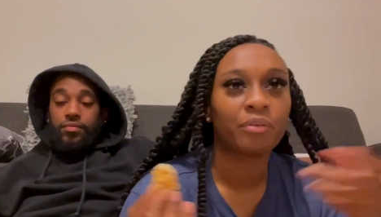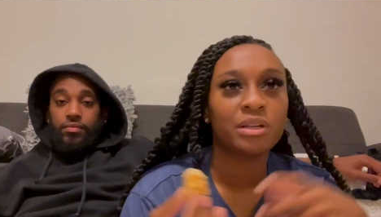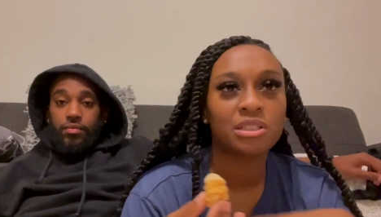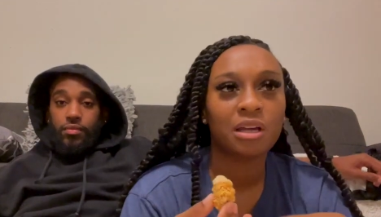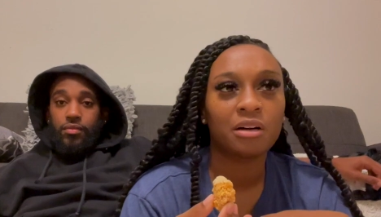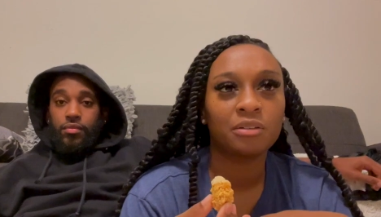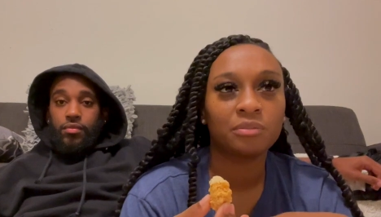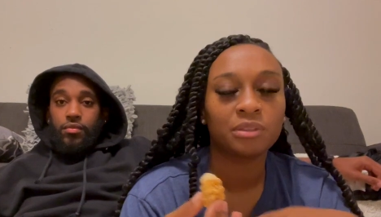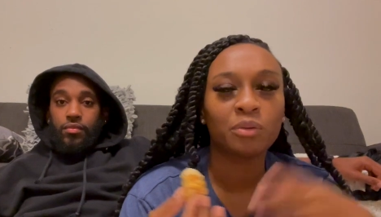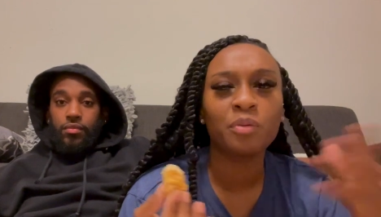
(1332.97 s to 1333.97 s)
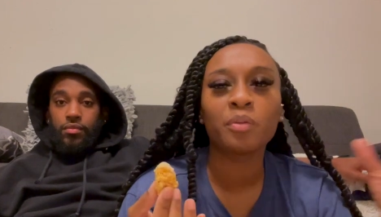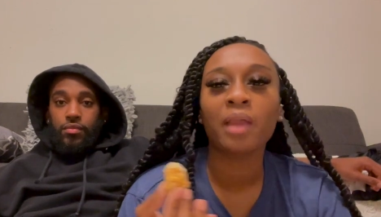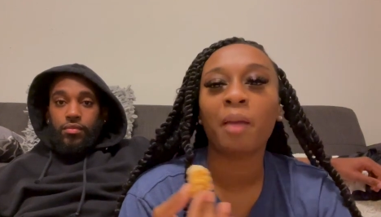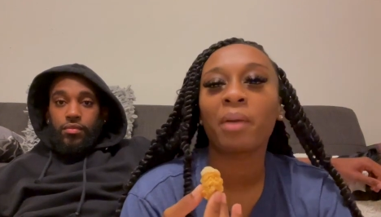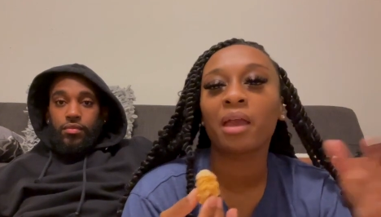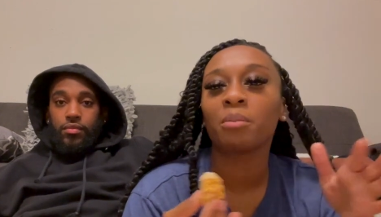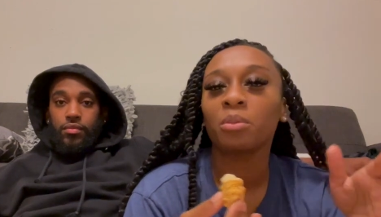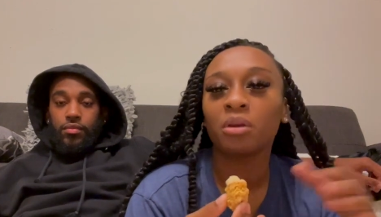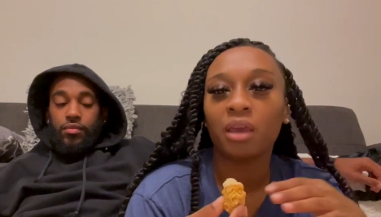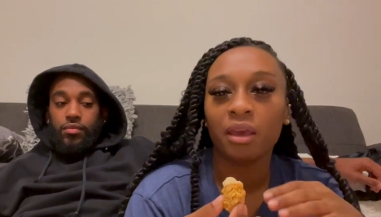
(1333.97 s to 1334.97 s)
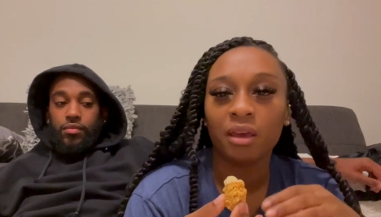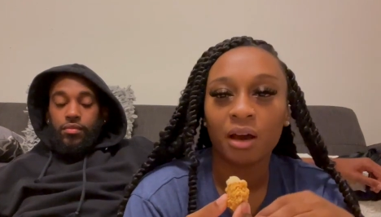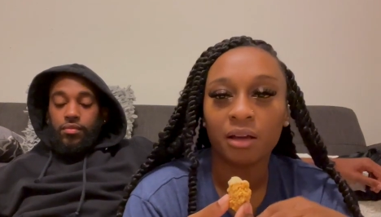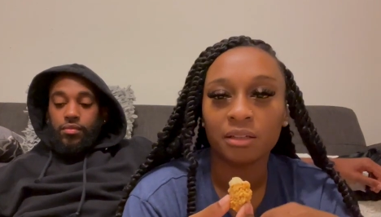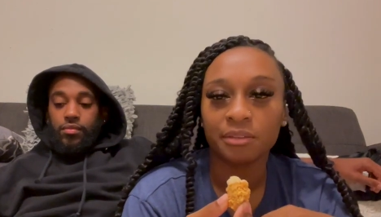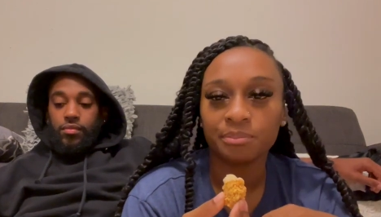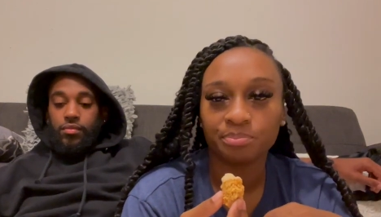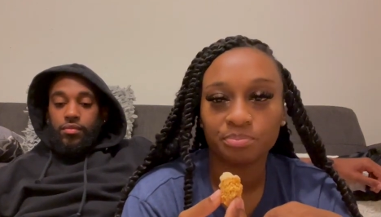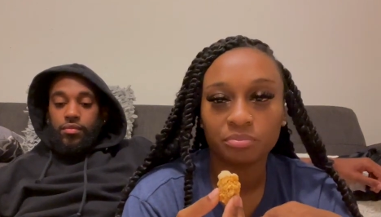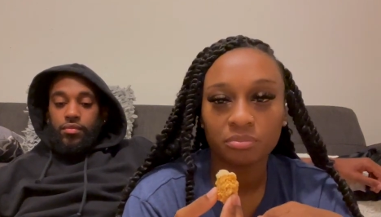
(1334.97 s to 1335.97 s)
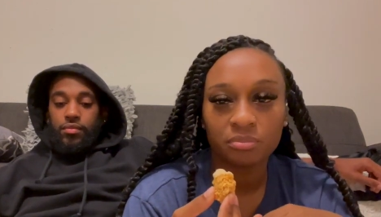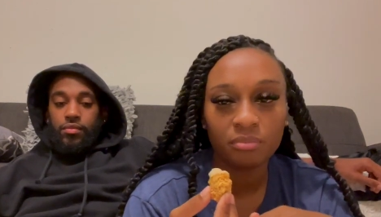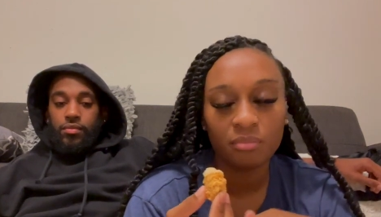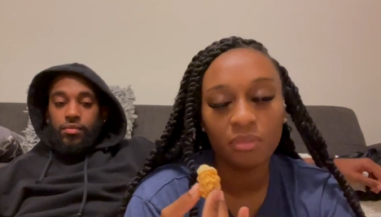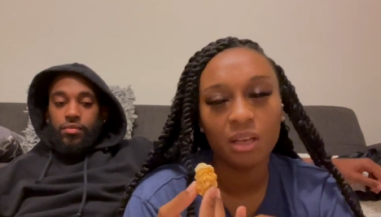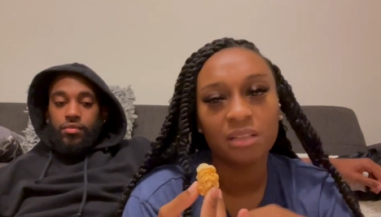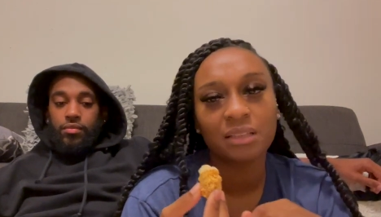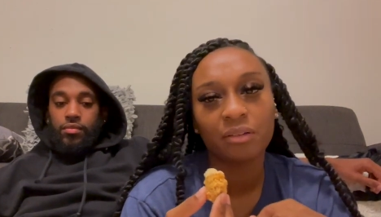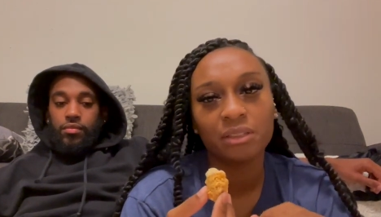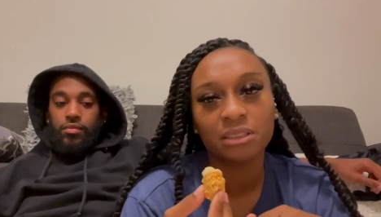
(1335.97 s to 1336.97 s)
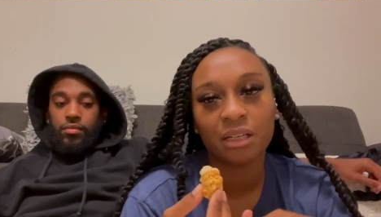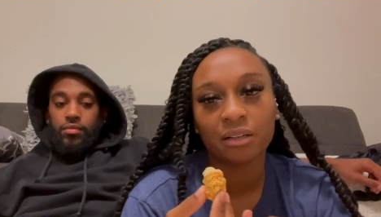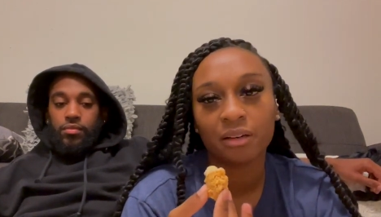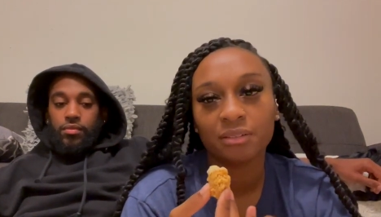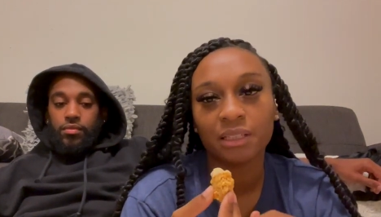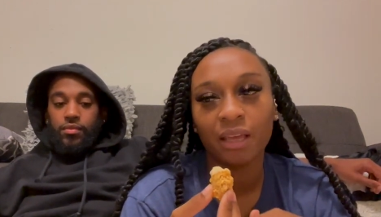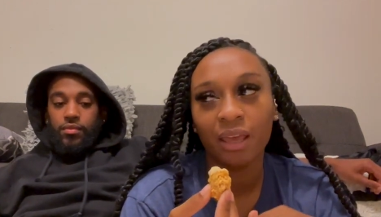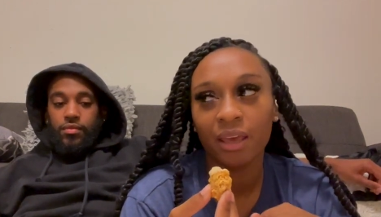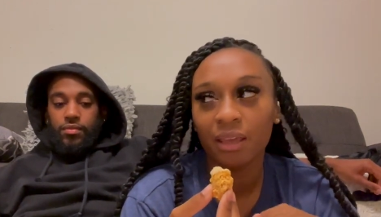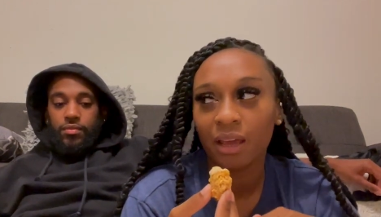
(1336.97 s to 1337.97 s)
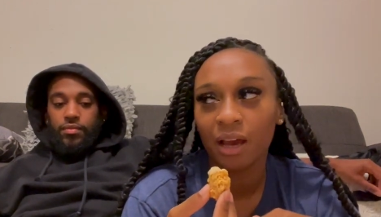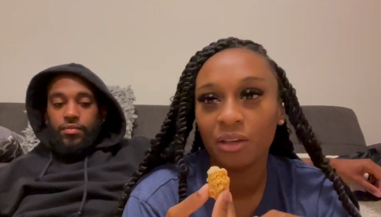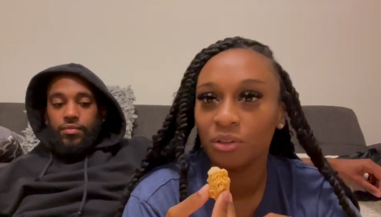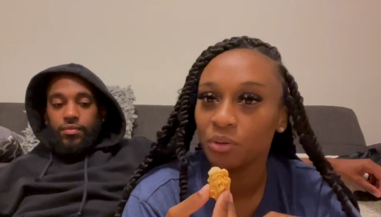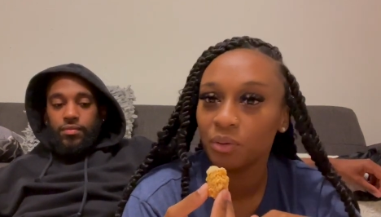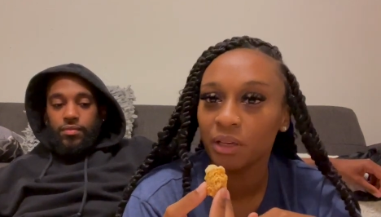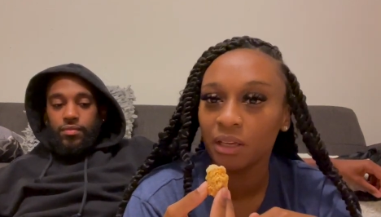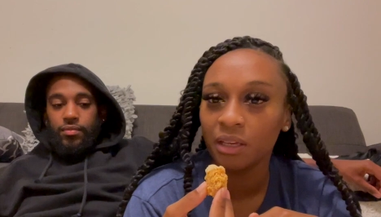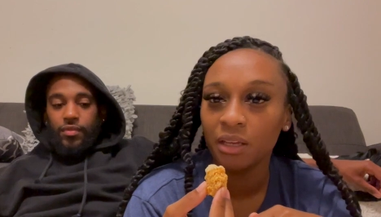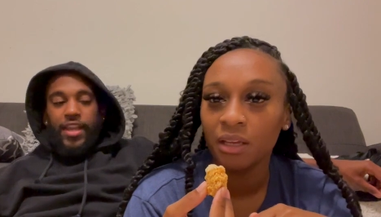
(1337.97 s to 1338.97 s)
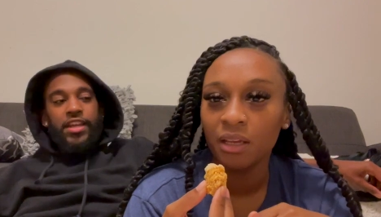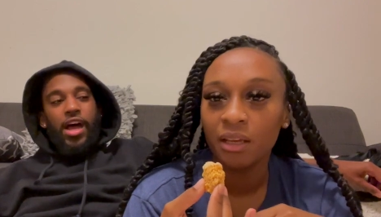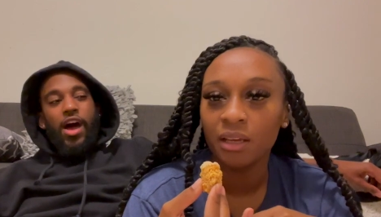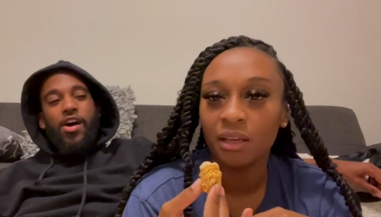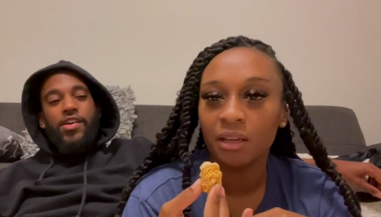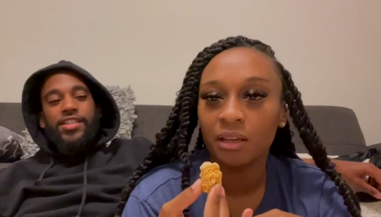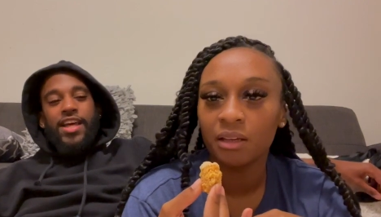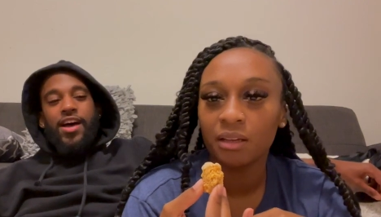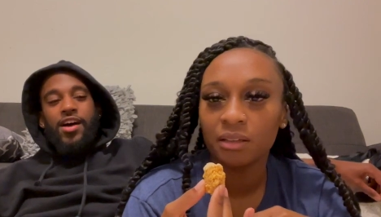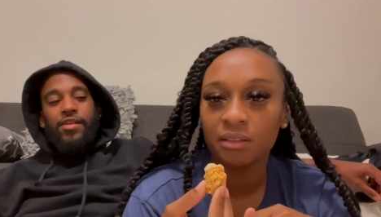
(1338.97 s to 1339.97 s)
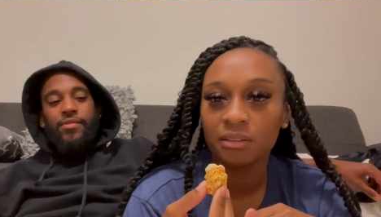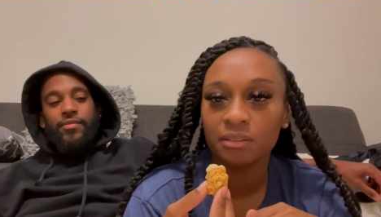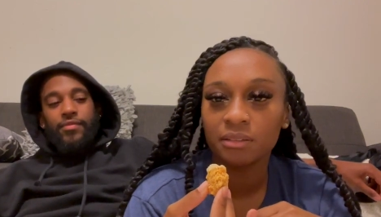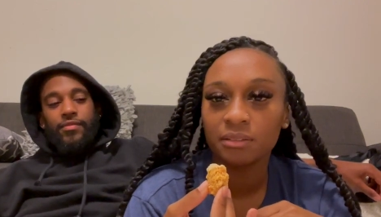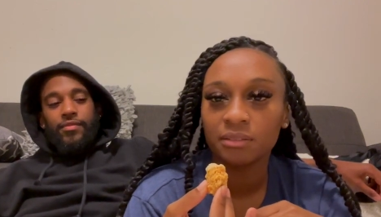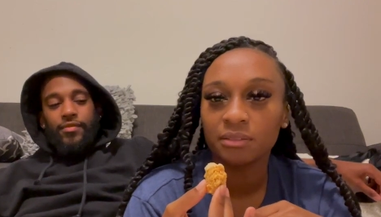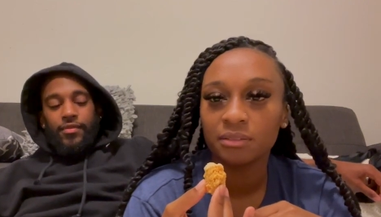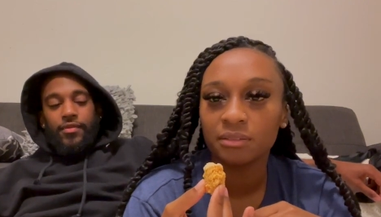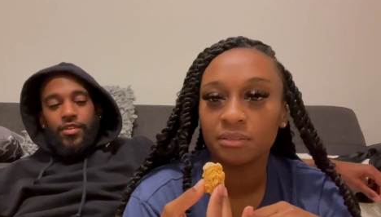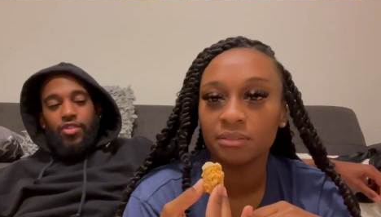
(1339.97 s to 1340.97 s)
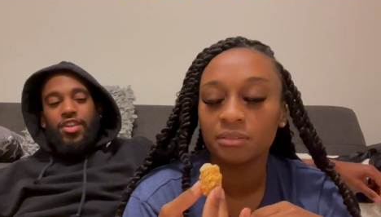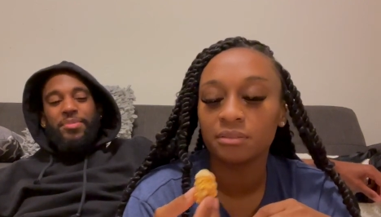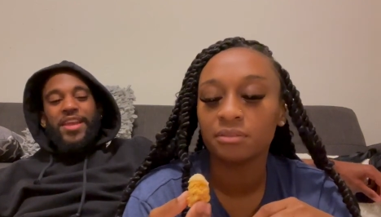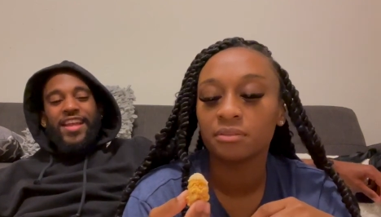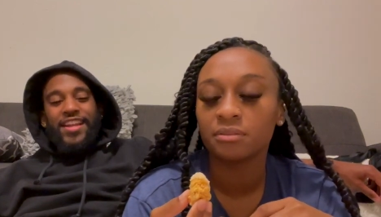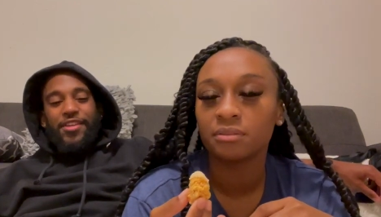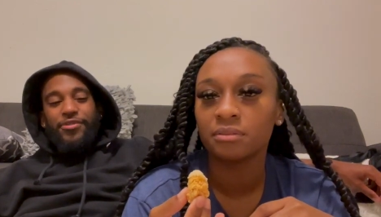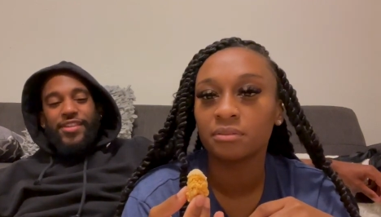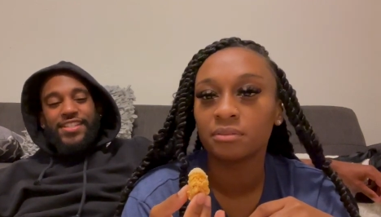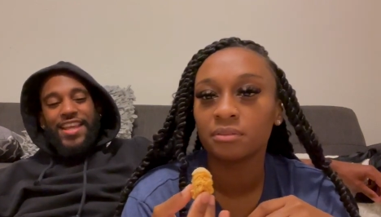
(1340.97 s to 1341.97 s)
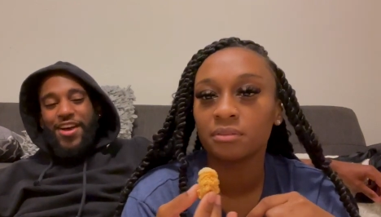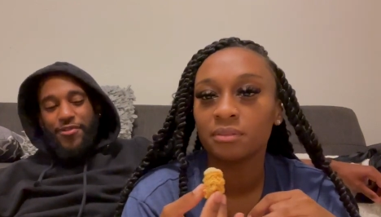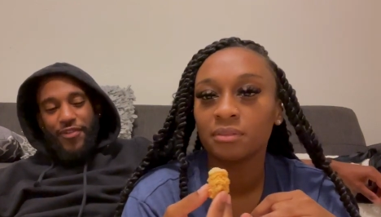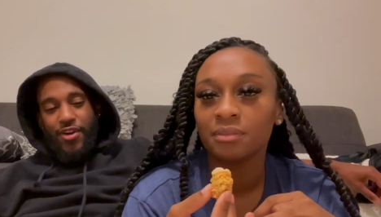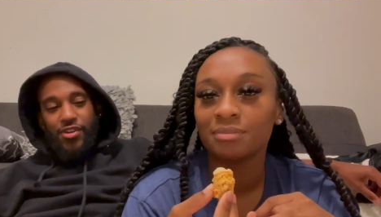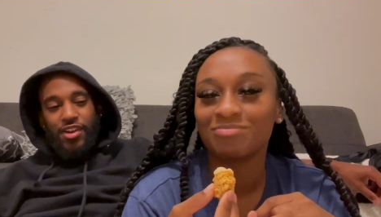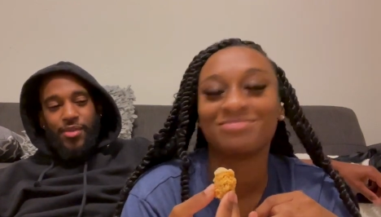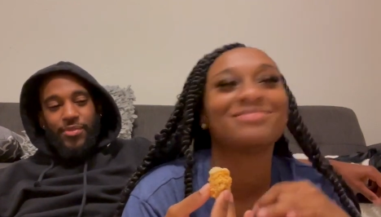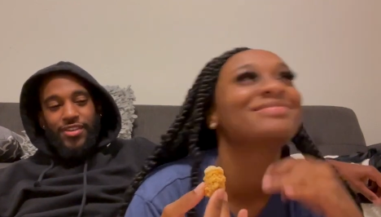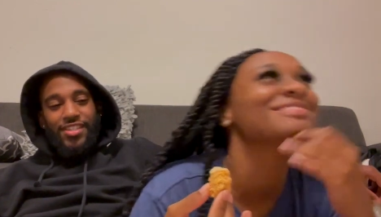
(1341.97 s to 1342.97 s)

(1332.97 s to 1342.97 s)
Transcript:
Speaker 1: reached out. So we were like back communicating kind of. Cause I reached out and I was like, hey, like how you doing?
Speaker 2: And the whole time, you kept getting different cell phone numbers.